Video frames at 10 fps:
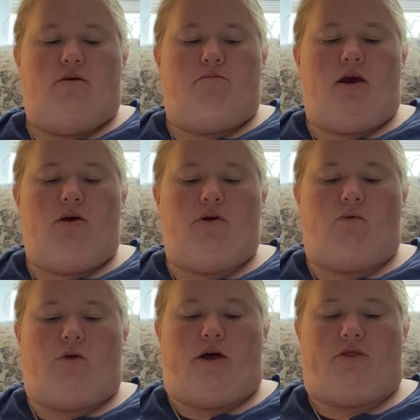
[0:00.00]

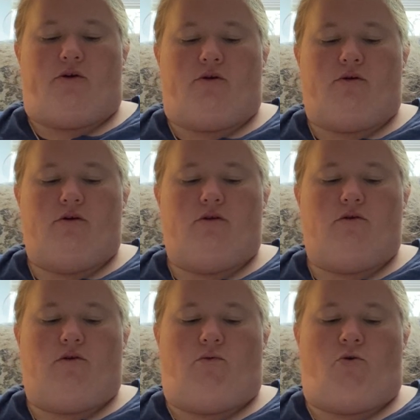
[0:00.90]
Merryweather,
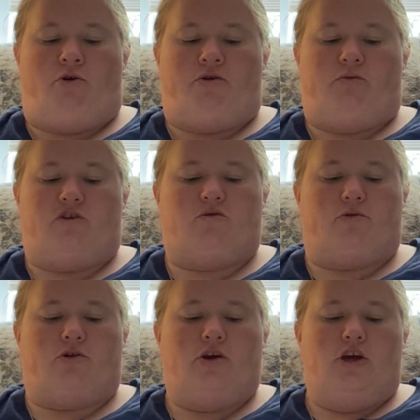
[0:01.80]
Aurora
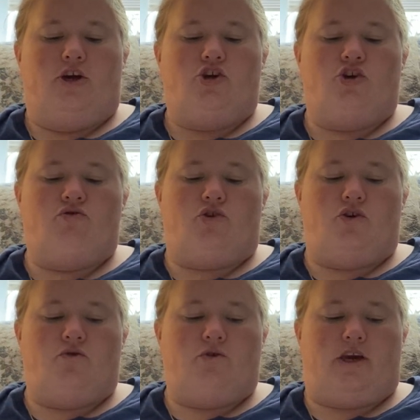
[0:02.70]
whispered, you
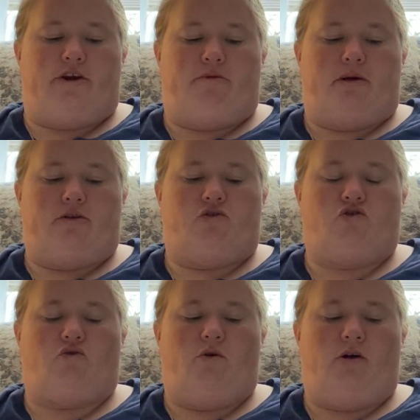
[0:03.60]
do care about the
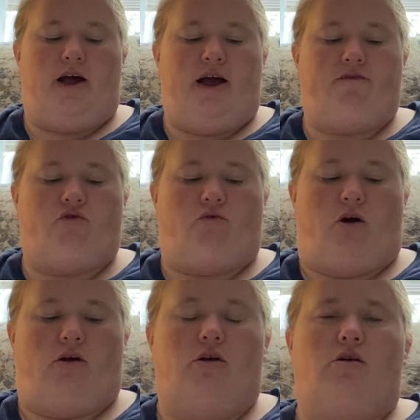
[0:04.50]
squirrel after
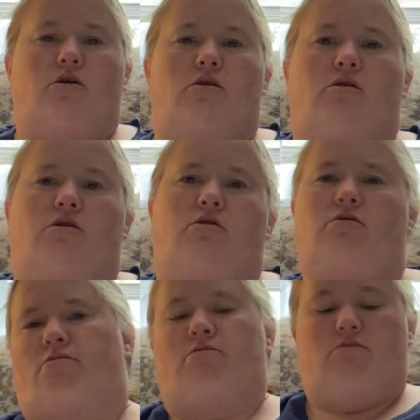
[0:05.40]
all. Humph,"